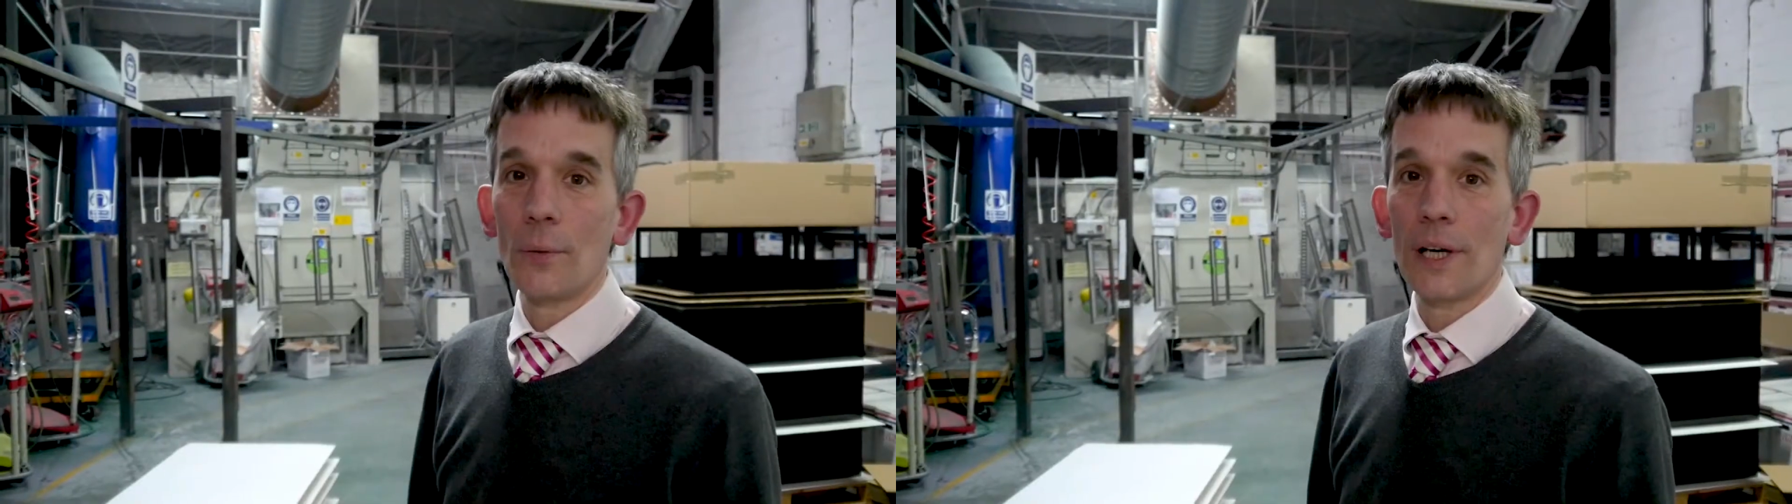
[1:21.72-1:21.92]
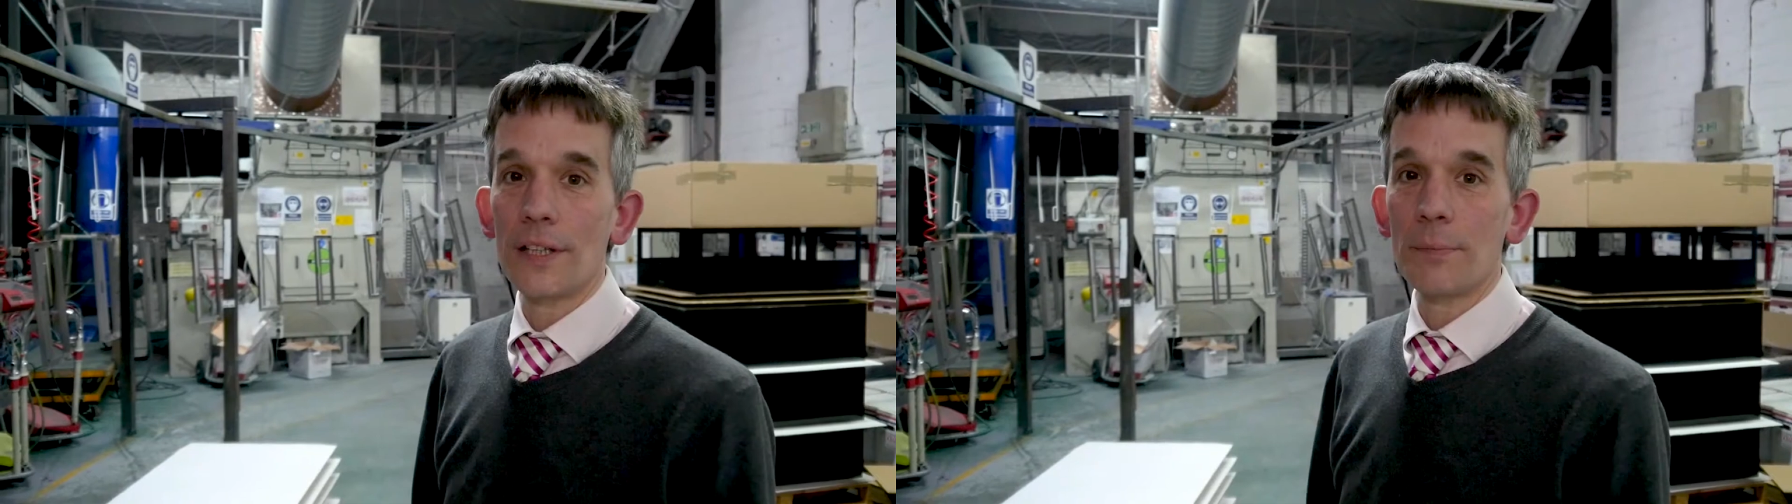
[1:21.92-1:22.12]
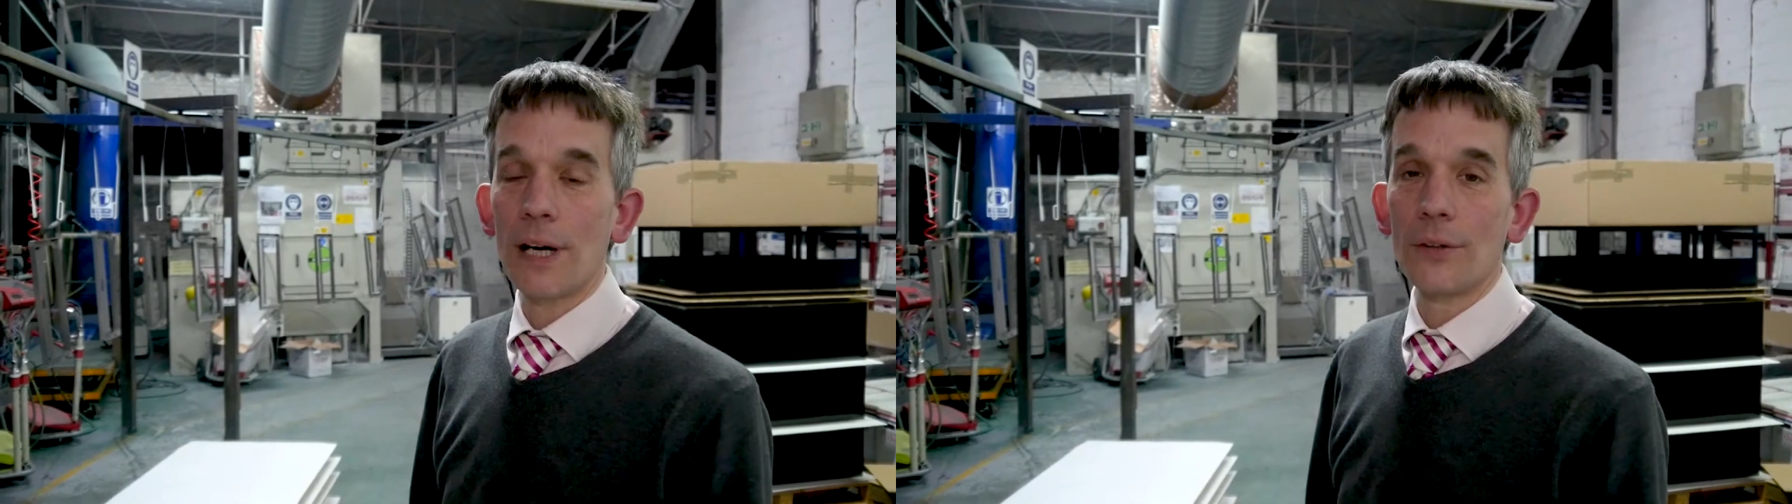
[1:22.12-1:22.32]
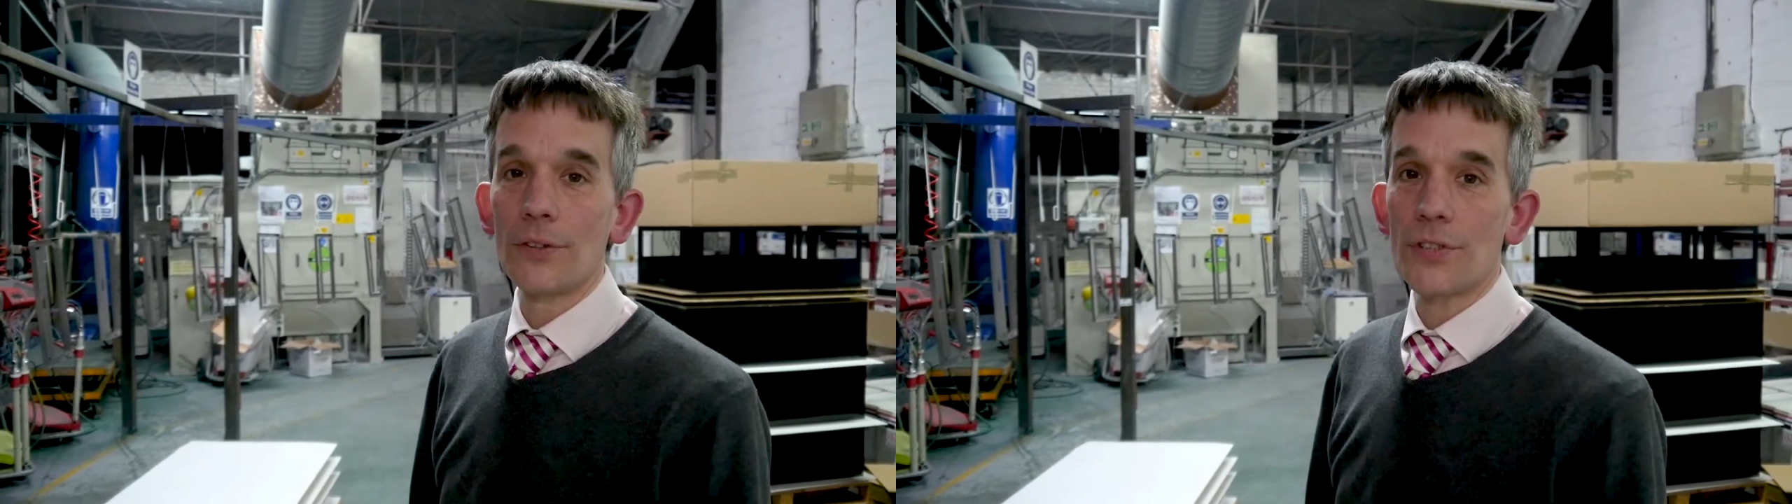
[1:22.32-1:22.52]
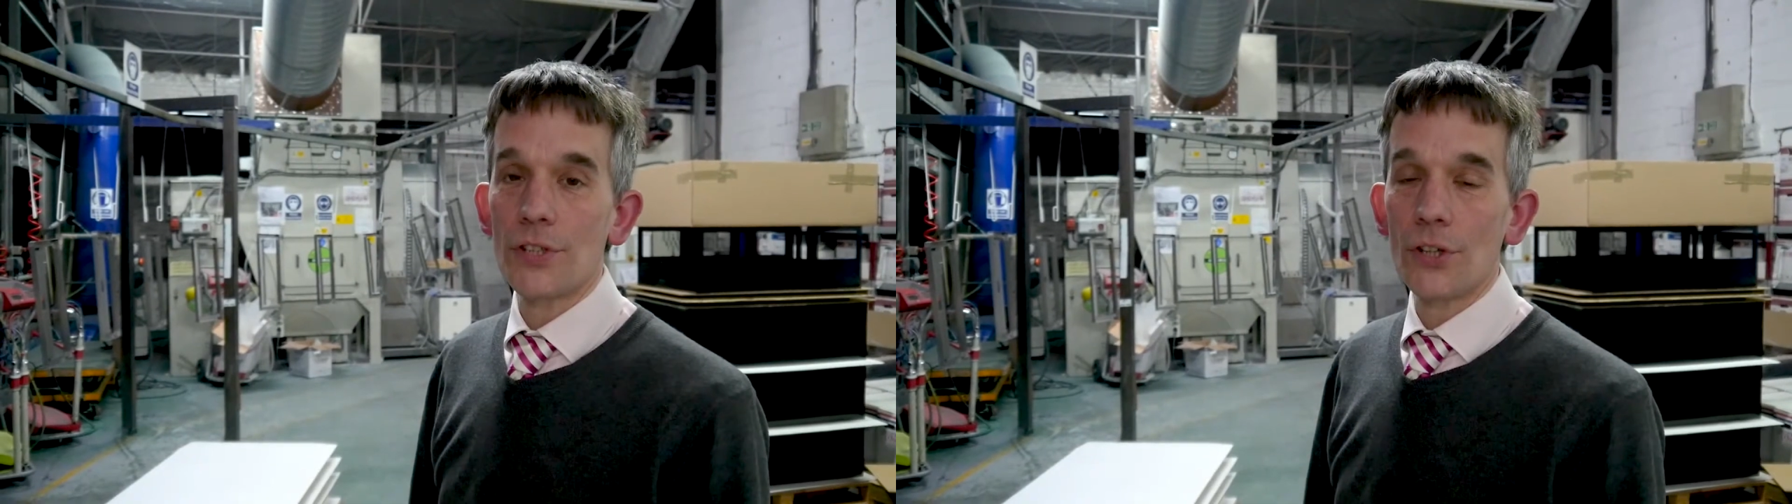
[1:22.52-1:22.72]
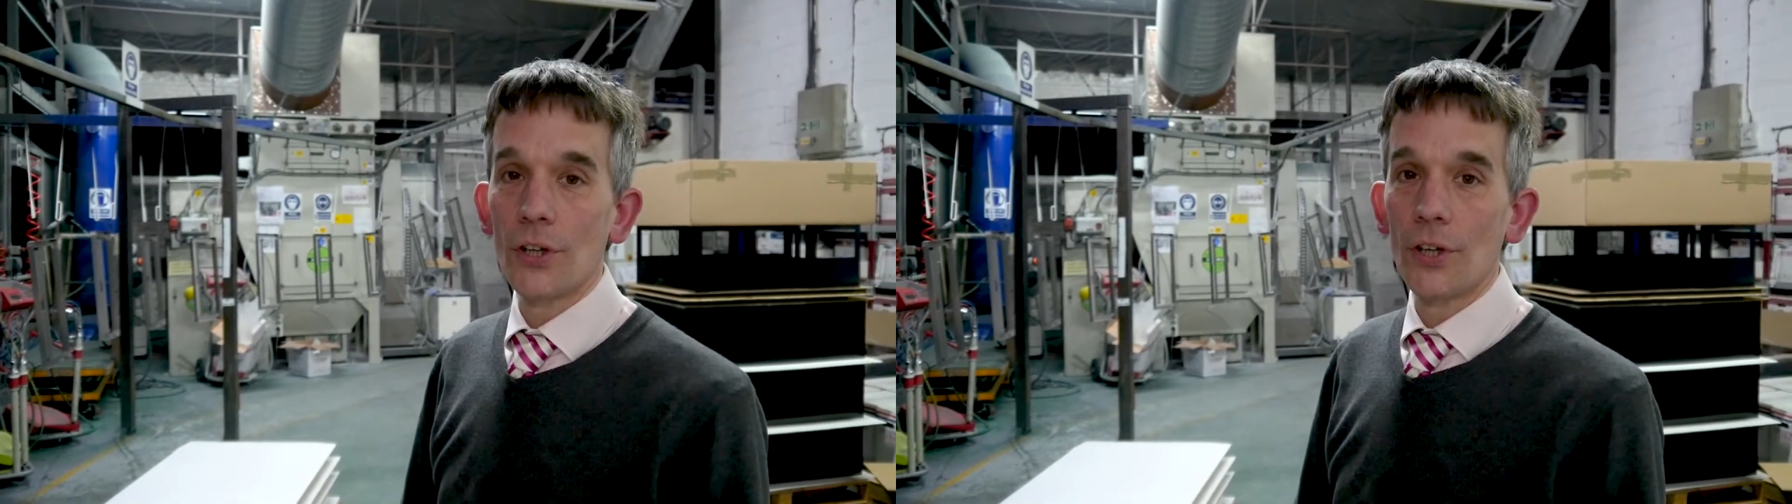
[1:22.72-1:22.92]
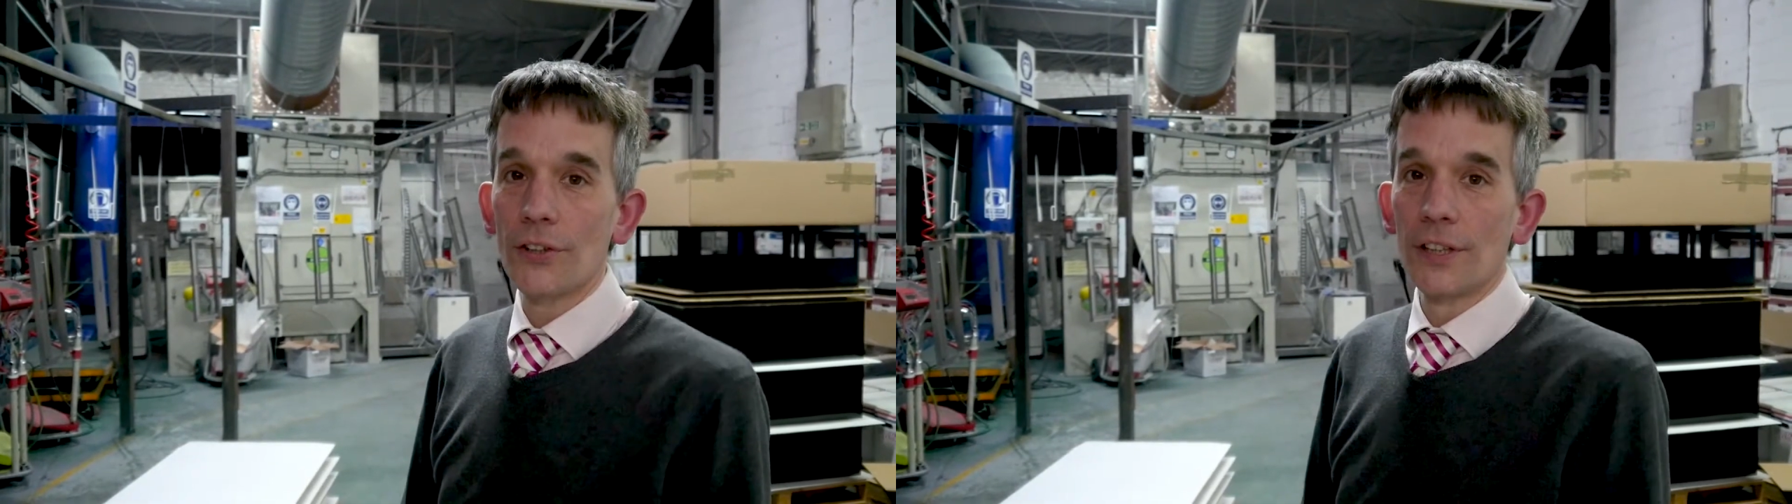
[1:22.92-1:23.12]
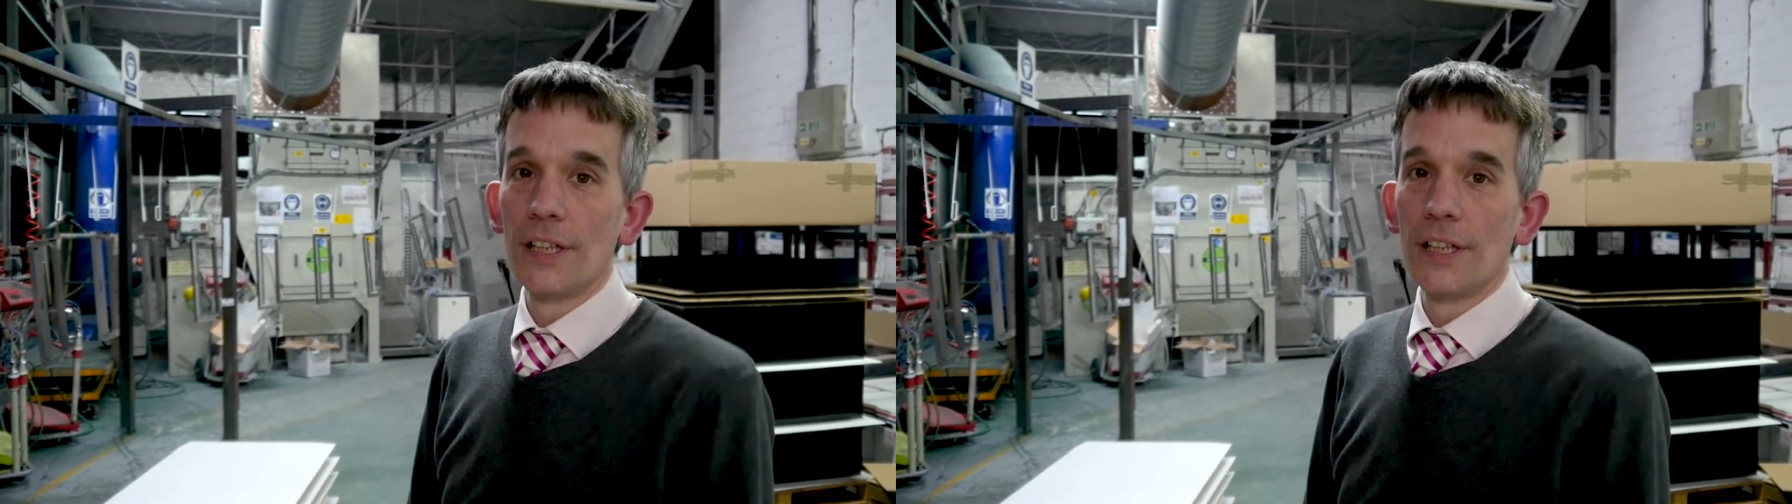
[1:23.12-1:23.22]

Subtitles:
where the powder is cured,